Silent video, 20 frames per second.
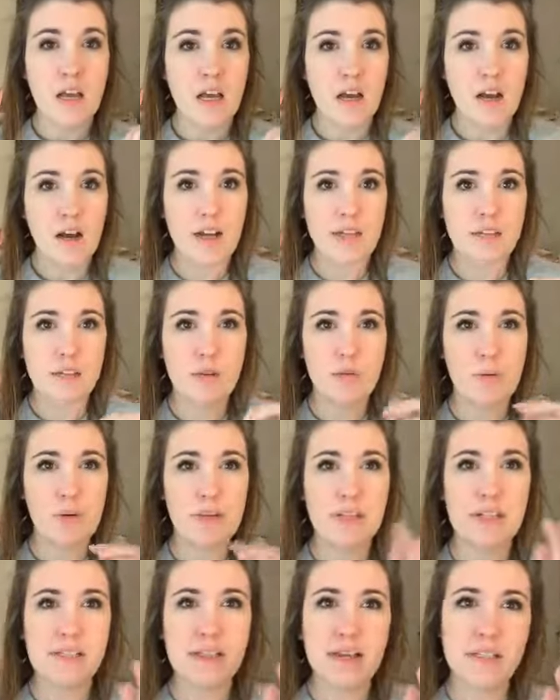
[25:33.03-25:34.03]
All right, so
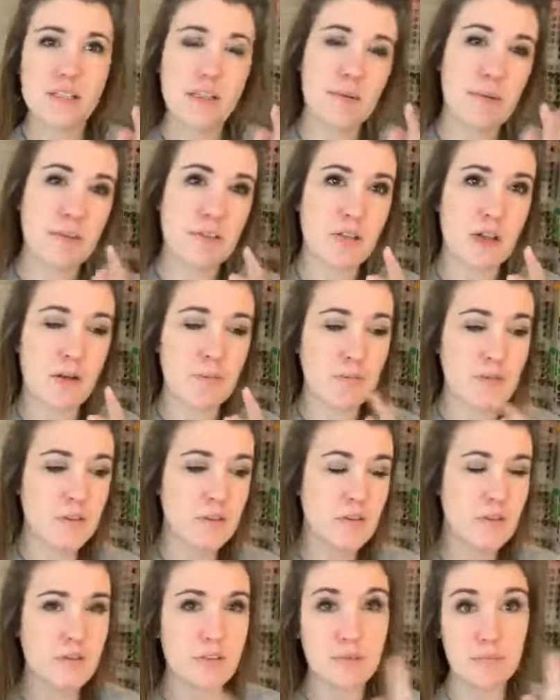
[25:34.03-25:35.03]
Wendy's asking about
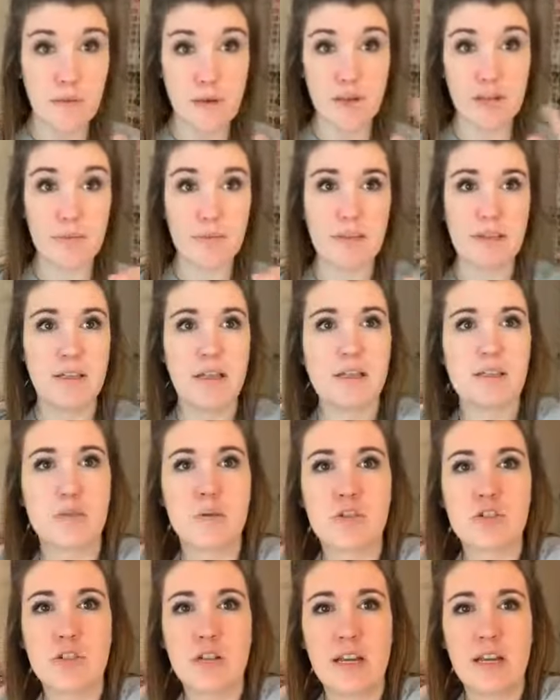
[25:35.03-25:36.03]
tumblers. Probably gonna be the last
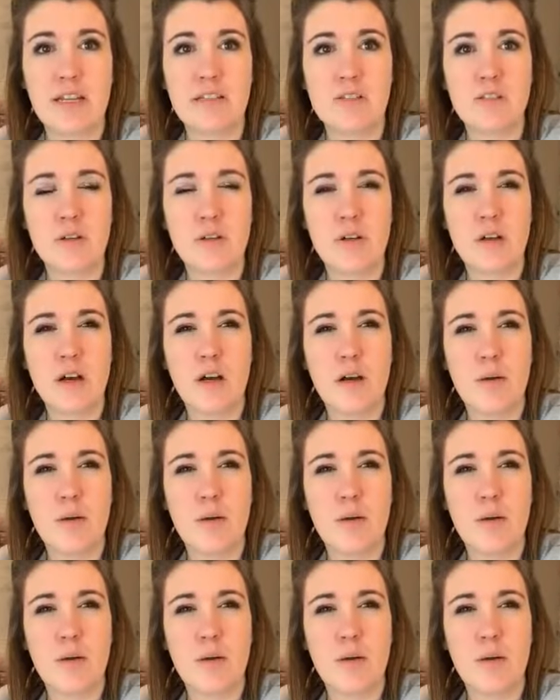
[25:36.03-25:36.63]
question I answer.